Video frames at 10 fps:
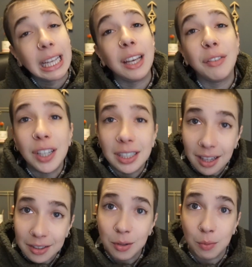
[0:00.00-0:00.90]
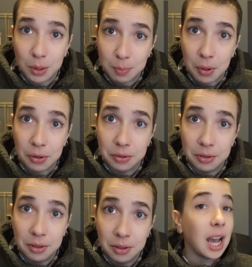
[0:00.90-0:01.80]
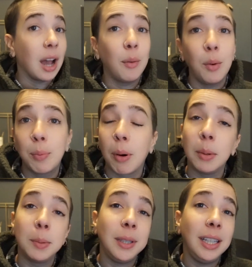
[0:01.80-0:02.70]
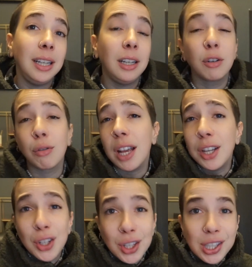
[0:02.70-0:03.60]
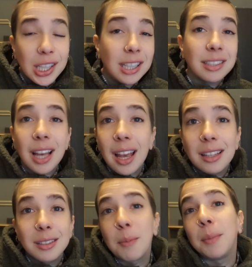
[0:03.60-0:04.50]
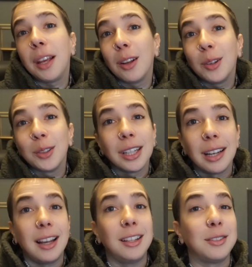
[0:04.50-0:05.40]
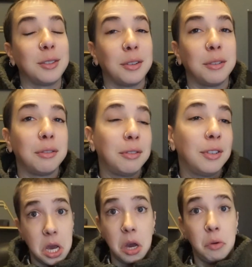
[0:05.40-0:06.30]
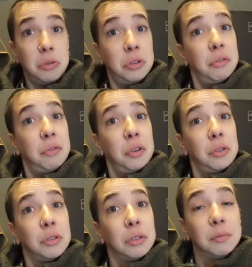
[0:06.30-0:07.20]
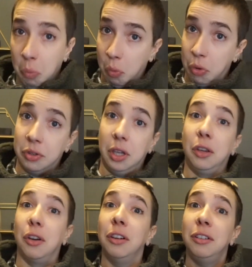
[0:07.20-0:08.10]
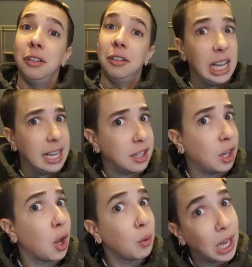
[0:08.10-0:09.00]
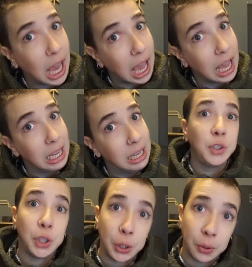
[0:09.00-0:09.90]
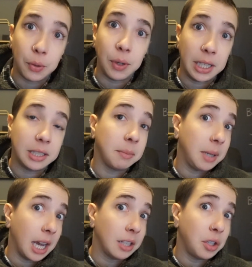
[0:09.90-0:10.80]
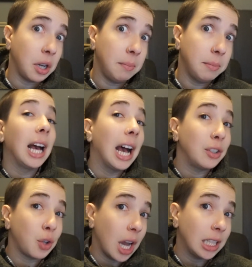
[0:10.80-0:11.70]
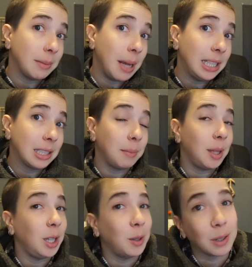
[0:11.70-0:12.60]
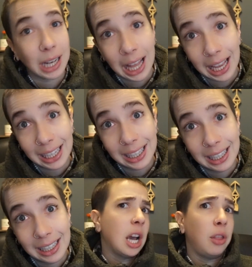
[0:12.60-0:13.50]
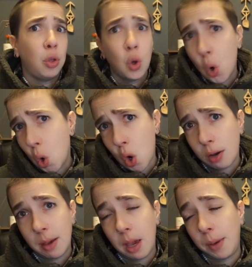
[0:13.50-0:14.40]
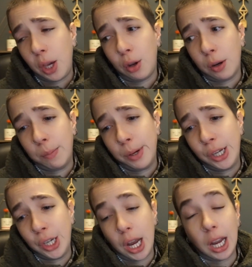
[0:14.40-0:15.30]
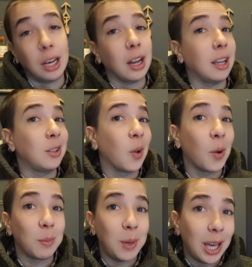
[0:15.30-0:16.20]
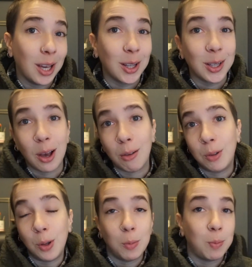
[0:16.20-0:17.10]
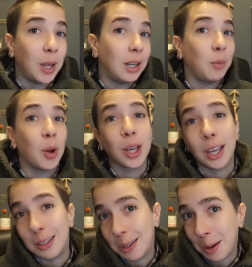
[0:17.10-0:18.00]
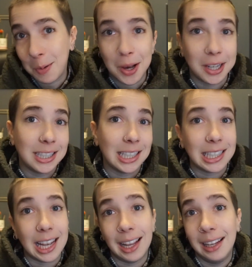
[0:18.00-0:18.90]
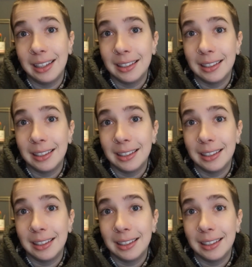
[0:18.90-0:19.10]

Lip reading: if he doesn't respond, I will probably graciously say something along the lines of, how was the food? Was it good? Is it okay? Do you need some ketchup? I tried to make something you'd like. I thought maybe you'd appreciate a nice hot meal after you've been working so hard today.